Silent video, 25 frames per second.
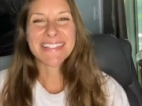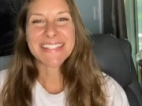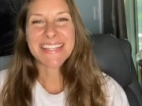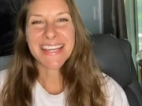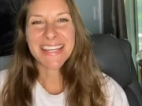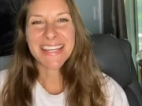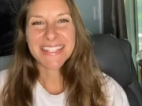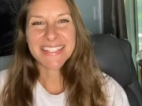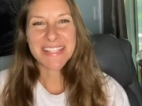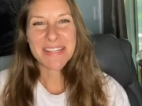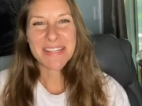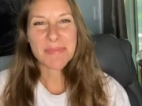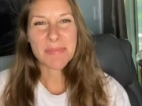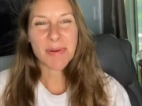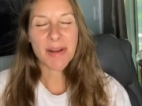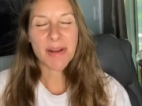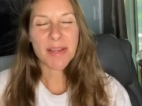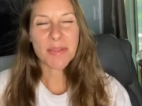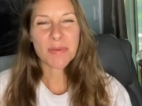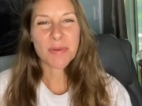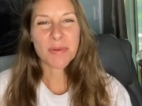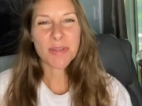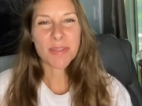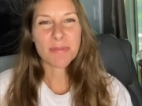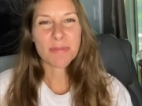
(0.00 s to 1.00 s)
Take a deep
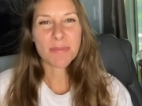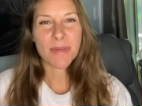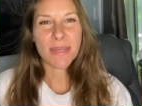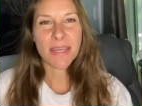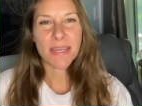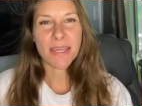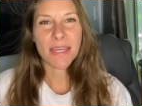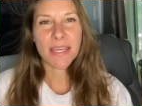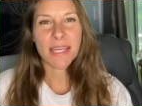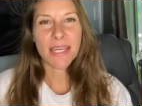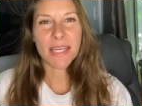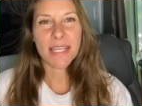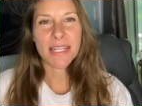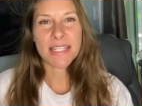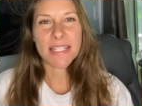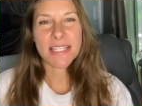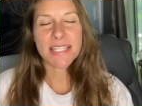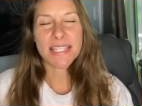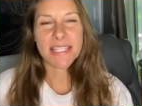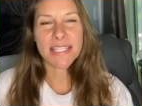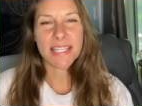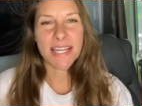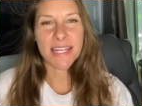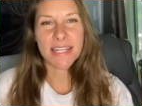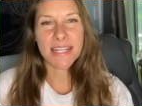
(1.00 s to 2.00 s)
breath with me. It is
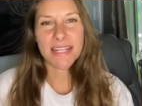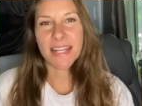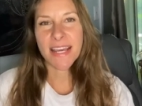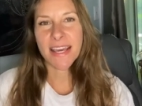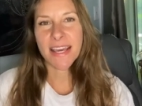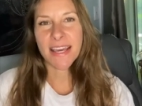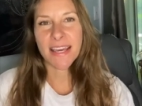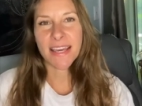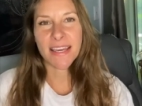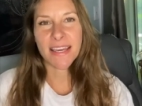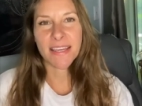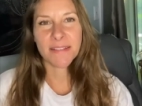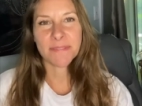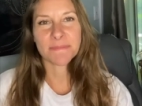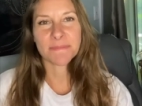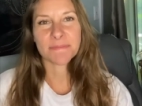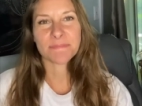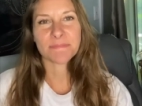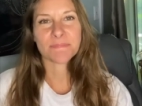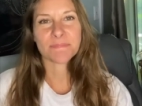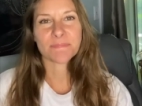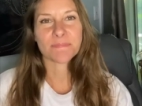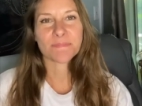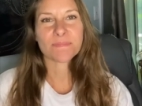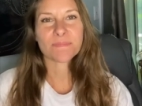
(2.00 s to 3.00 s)
Sunday.
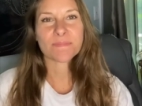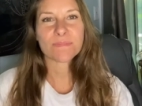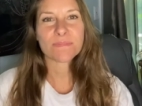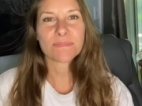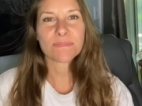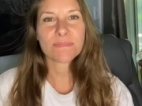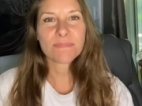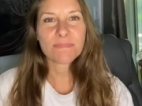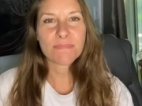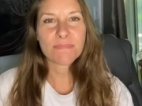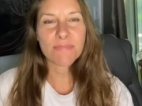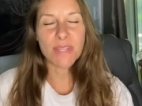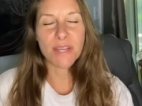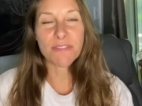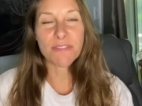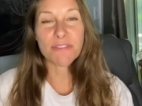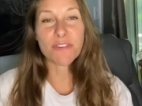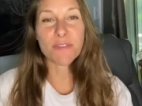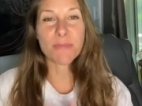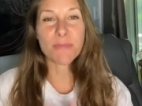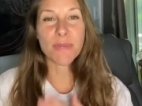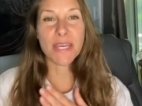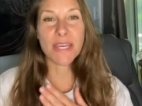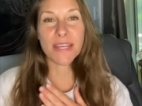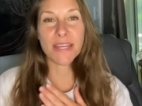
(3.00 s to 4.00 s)

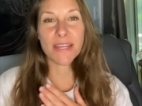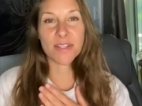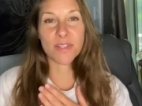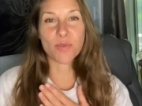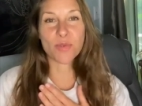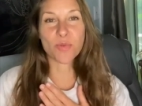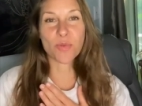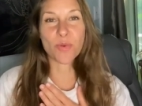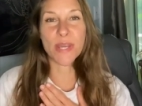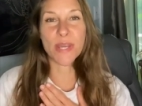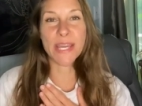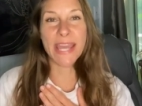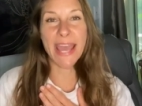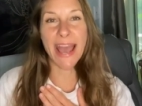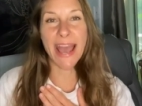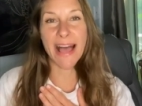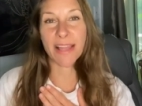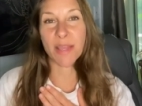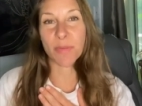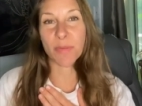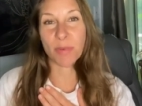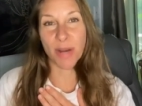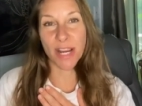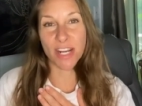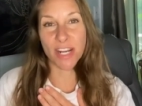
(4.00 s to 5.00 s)
For me, it is
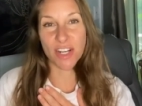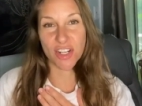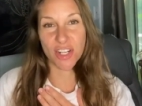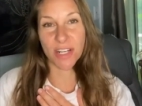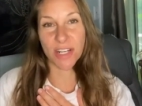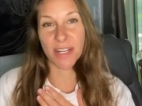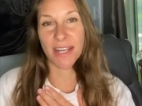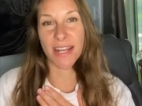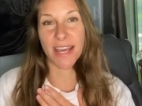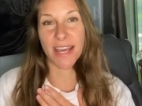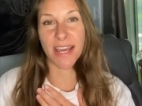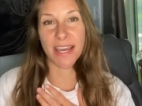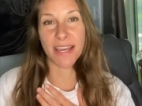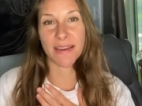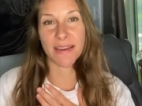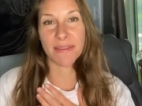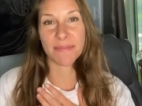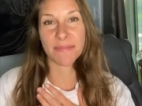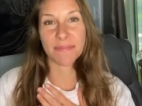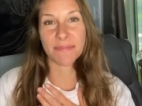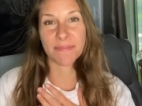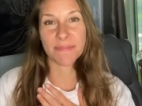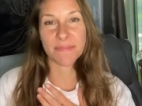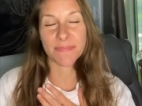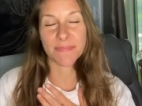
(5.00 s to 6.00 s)
recalibration day.
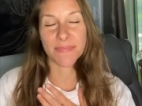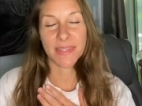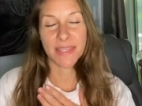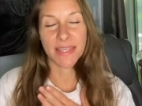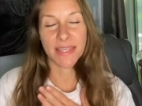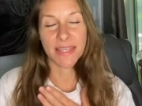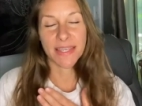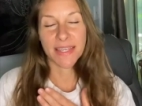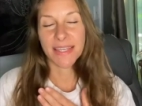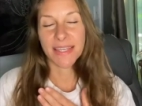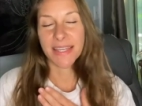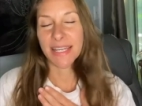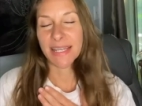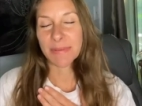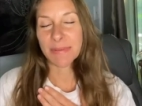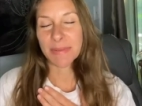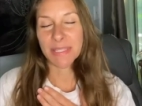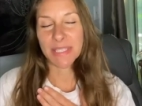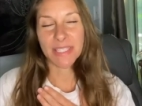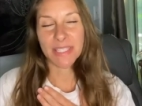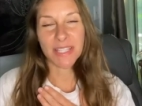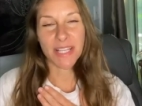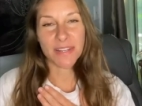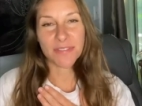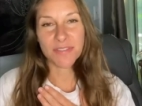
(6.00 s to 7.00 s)
I
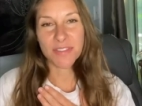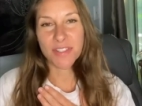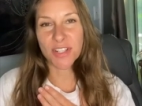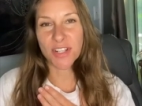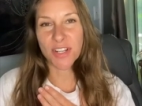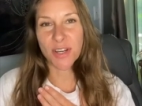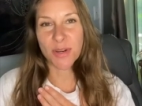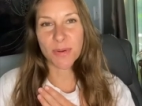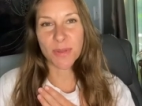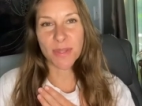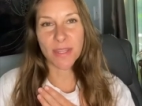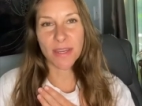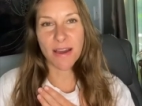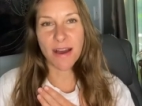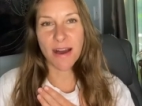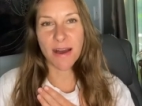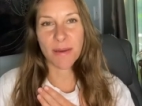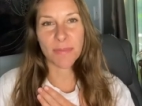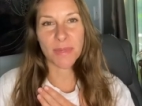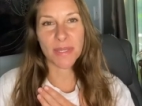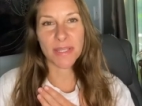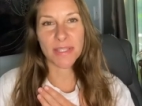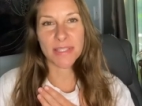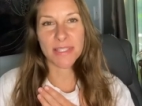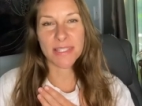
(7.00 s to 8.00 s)
would love to know in the
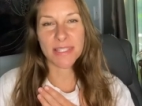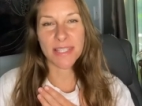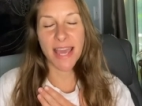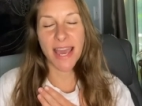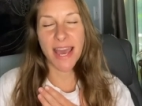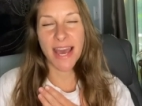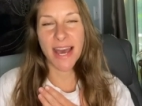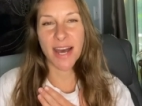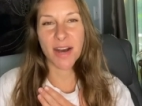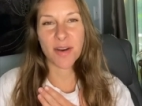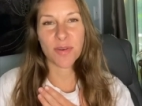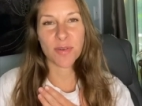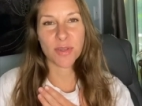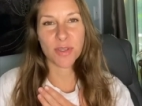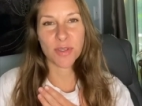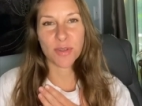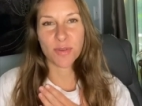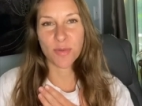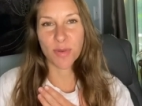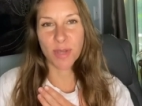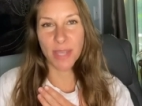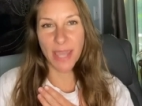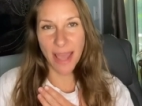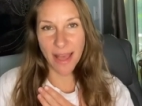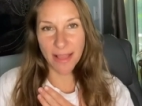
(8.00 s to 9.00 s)
comments how
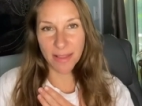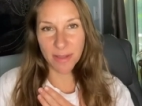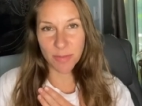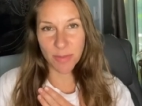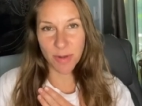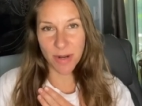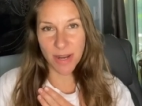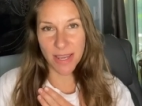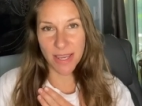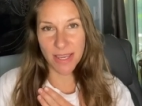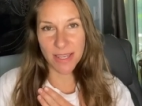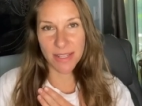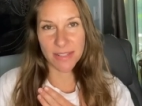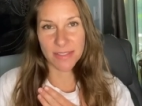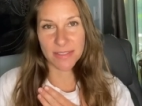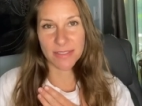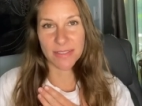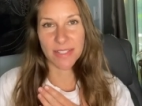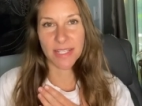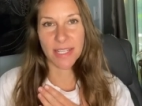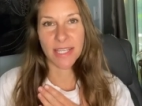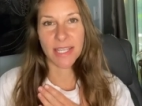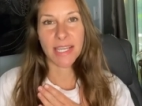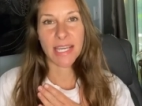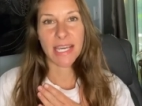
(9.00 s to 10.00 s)
you recalibrate
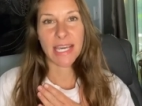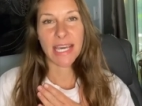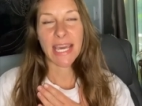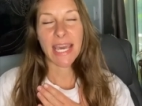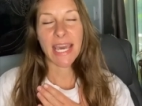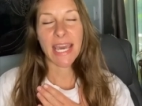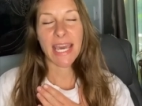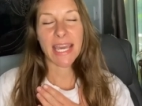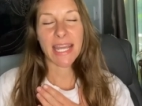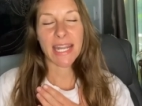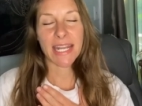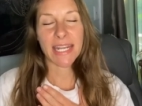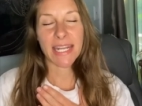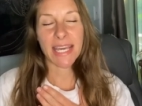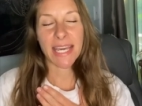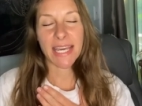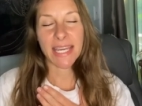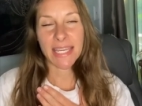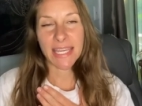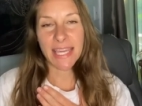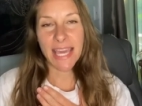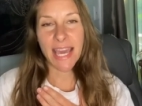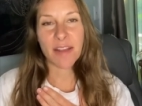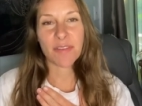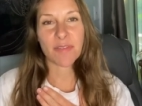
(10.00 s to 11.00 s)
and
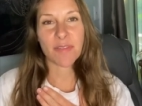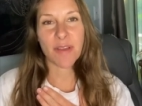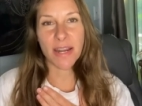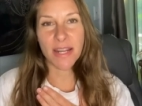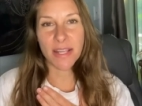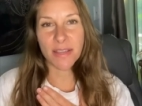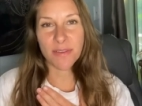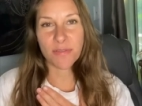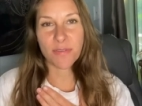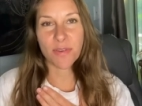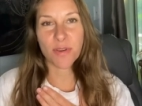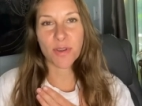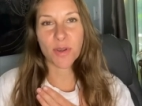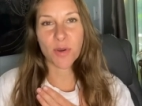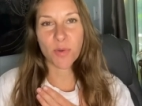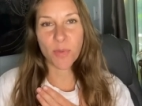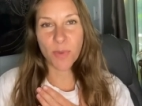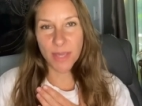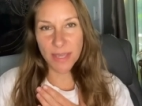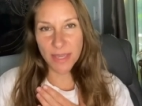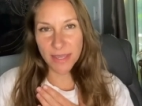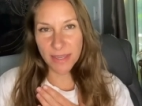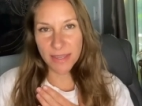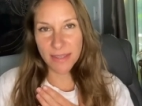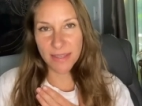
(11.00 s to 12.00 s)
get ready for your
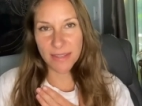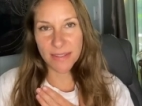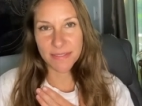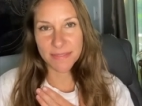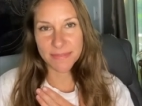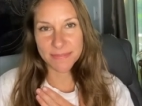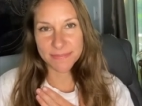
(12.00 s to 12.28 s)
week.